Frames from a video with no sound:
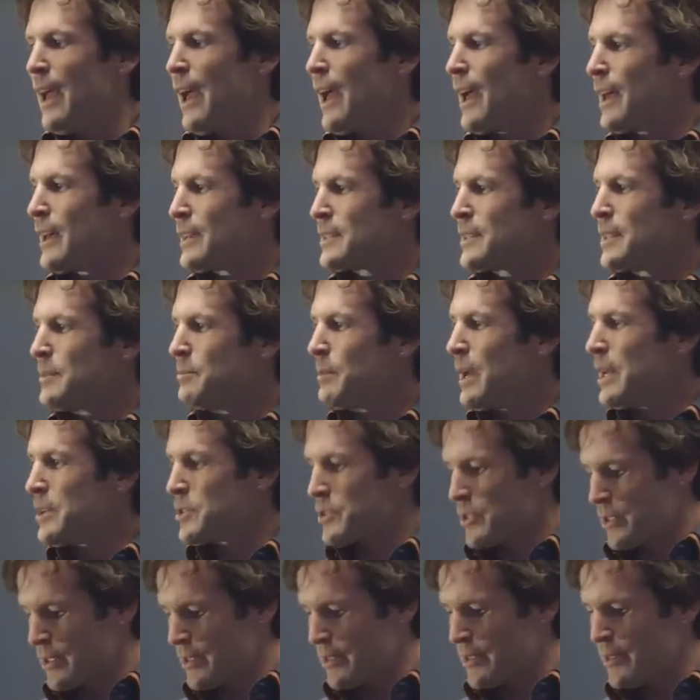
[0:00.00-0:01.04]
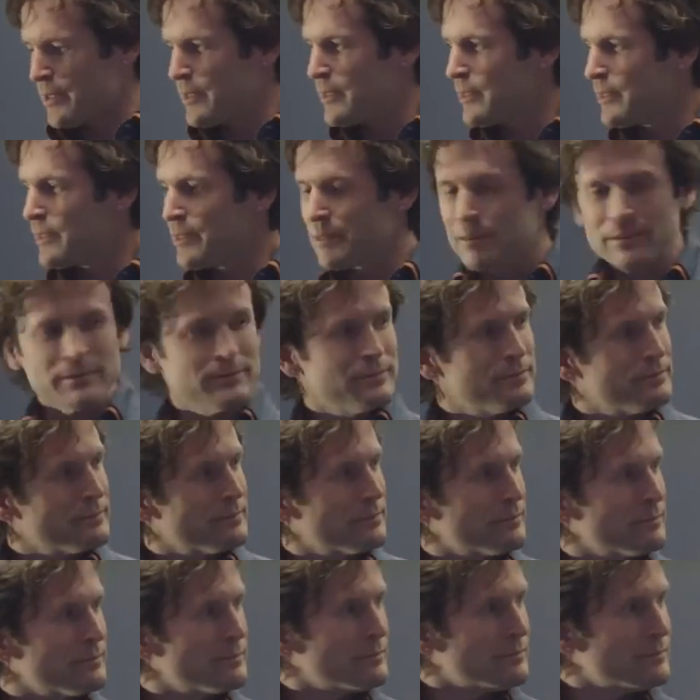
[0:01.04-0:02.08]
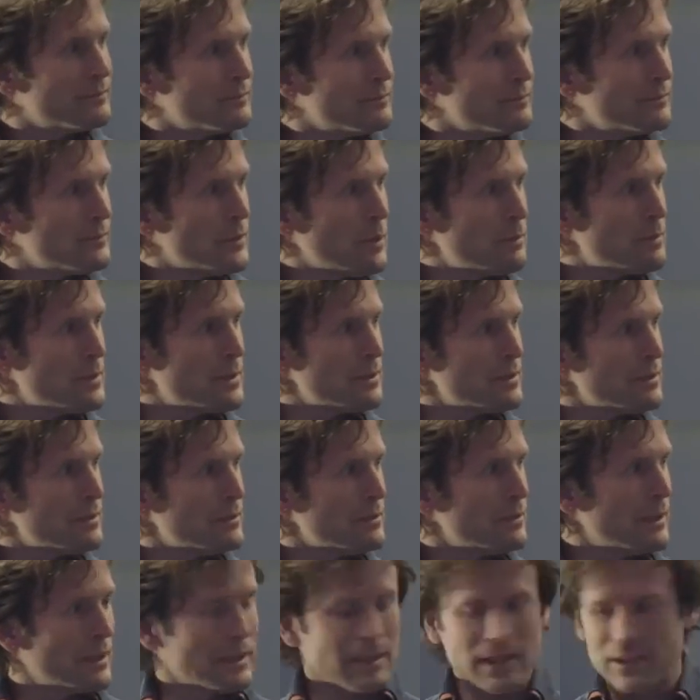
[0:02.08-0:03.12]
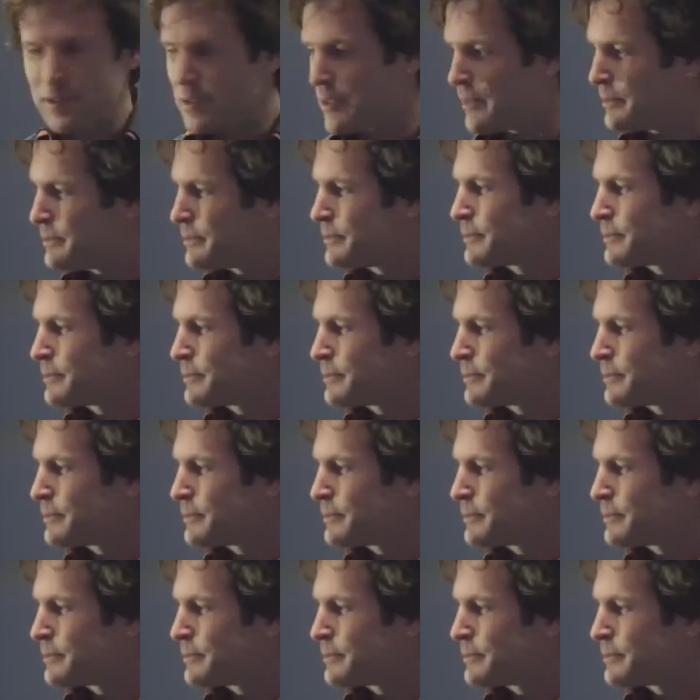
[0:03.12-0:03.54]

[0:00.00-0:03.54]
As he mentioned, oops, gotcha.